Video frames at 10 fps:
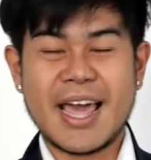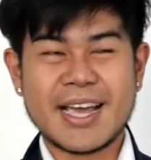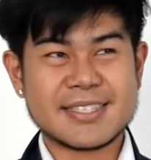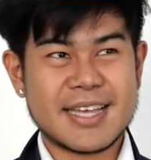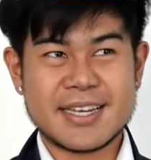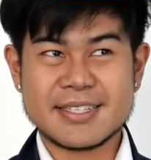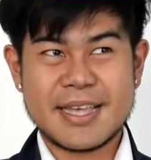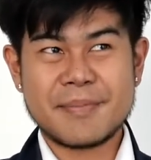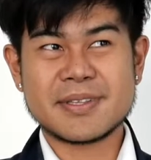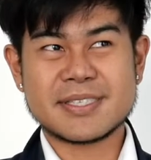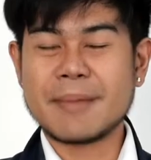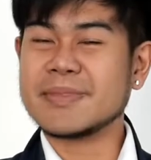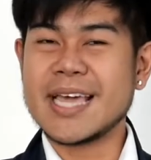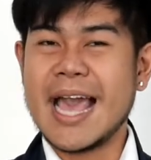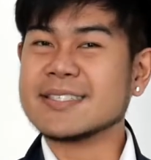Like I said, the same
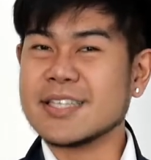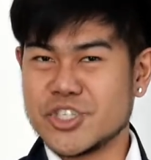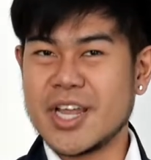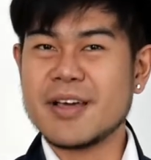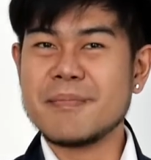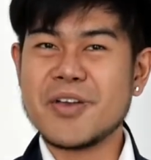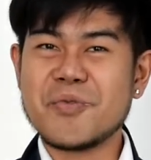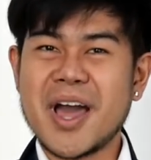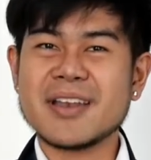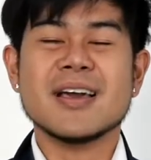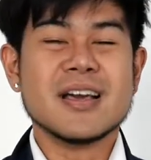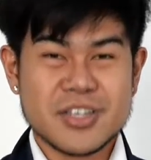thing as the gentleman one.